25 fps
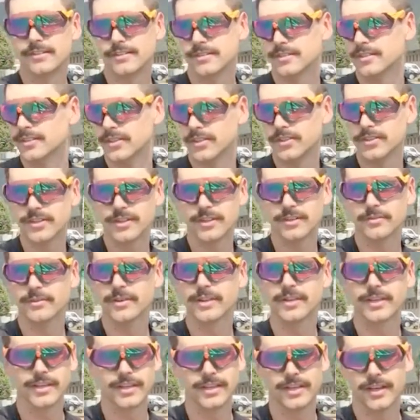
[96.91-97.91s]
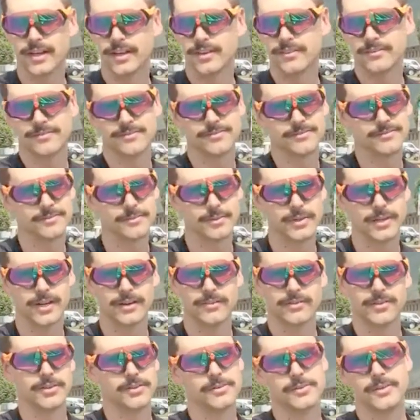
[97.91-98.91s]
You know, you can really get
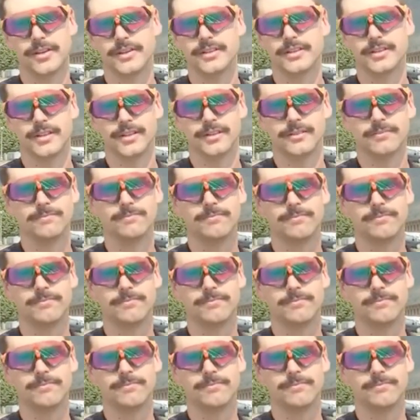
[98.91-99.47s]
whatever you want here.